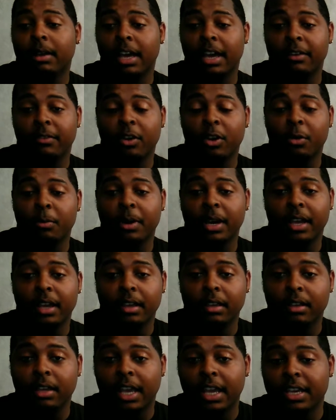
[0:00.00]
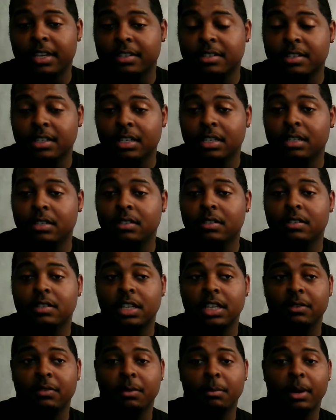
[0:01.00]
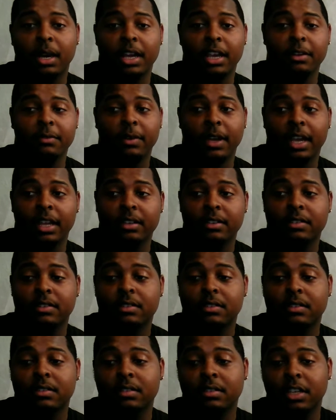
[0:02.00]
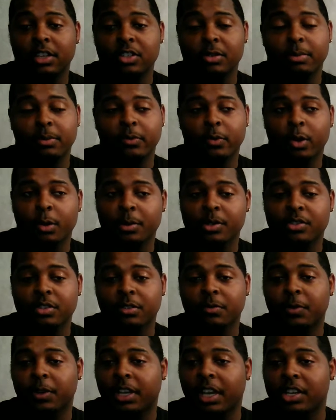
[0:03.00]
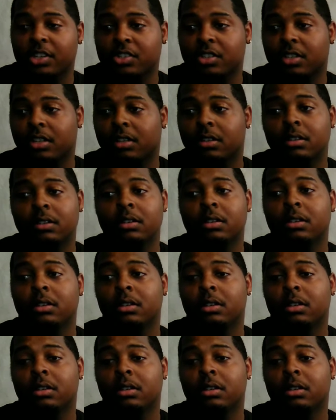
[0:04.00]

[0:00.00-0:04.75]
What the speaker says: I have all my ASCs, even my advanced engine performance certification,